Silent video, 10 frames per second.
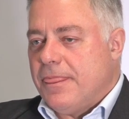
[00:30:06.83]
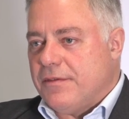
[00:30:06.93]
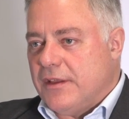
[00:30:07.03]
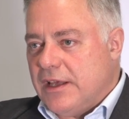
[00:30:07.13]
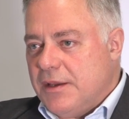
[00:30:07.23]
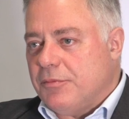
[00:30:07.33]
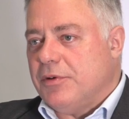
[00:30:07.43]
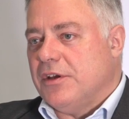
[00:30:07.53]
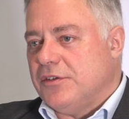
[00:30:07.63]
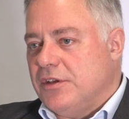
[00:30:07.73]
The Labour
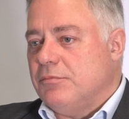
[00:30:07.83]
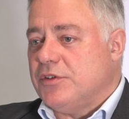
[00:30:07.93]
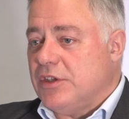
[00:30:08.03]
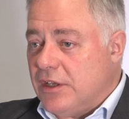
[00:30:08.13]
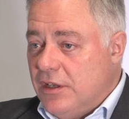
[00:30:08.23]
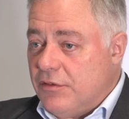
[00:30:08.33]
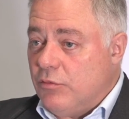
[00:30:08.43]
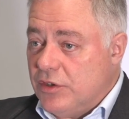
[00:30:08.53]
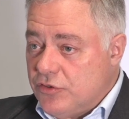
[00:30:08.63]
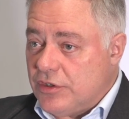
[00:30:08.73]
Party, and particularly the
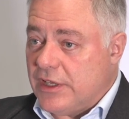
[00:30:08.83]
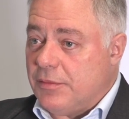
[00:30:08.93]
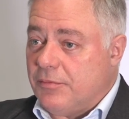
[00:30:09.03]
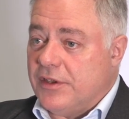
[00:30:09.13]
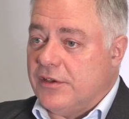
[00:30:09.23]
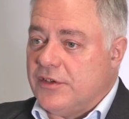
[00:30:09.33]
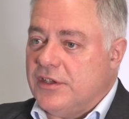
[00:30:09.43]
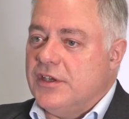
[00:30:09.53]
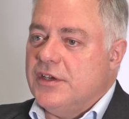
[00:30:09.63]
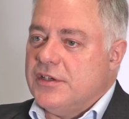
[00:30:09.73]
Welsh Labour Party,